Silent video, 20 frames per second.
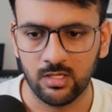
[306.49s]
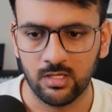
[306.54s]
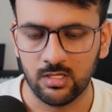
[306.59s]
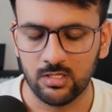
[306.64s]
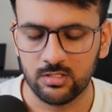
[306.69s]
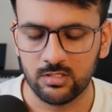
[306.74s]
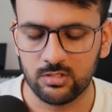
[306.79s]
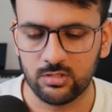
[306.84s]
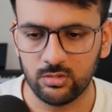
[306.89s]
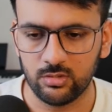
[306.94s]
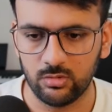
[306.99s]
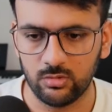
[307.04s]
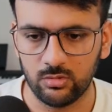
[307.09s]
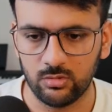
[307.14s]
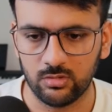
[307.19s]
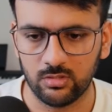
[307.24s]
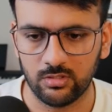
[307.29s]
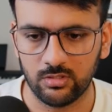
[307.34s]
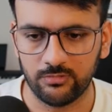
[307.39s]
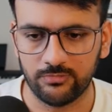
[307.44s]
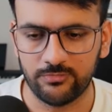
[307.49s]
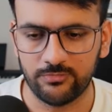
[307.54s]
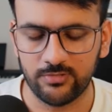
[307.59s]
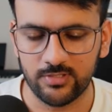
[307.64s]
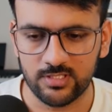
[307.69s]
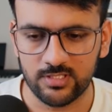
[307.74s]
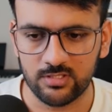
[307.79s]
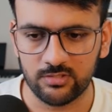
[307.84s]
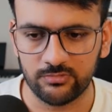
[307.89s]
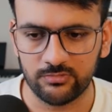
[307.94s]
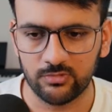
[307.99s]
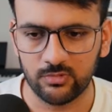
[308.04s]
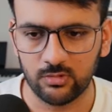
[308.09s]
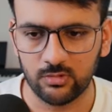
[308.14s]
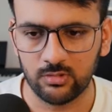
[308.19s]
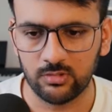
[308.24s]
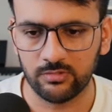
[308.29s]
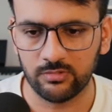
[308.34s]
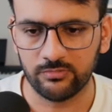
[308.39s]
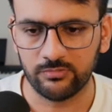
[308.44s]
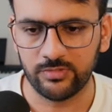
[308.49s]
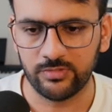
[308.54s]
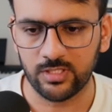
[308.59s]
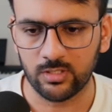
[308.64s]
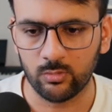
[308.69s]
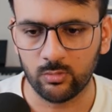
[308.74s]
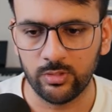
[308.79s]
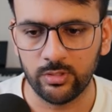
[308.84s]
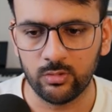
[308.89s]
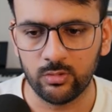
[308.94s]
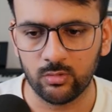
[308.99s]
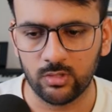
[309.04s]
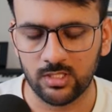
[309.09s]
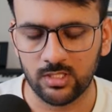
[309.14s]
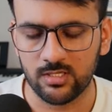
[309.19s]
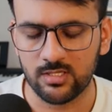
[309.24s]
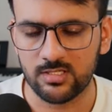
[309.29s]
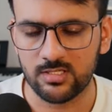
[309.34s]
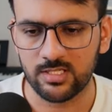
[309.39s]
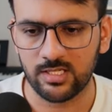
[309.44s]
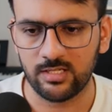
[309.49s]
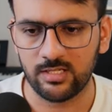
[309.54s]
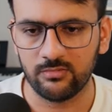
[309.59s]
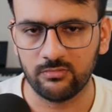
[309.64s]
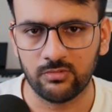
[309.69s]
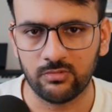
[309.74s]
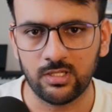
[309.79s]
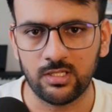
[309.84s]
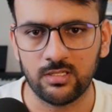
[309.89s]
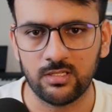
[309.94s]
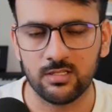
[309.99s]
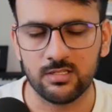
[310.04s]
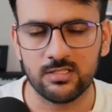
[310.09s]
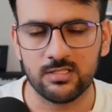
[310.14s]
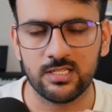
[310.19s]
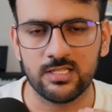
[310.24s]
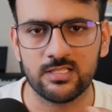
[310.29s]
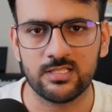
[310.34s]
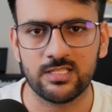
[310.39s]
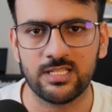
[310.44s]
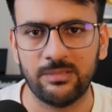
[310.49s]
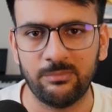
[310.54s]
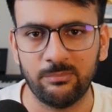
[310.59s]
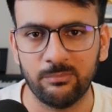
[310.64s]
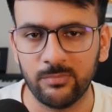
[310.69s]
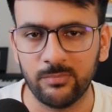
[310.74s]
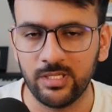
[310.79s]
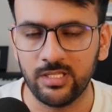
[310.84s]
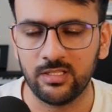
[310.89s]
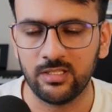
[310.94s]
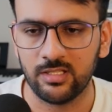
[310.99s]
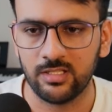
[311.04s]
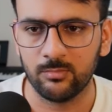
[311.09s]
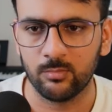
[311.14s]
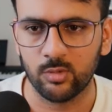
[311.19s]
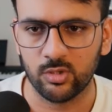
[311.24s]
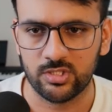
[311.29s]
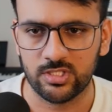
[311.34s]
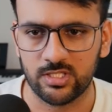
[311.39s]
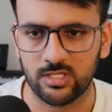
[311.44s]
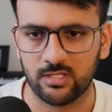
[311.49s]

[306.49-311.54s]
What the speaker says: So first of all, we are going to understand what does a step mean in Motia.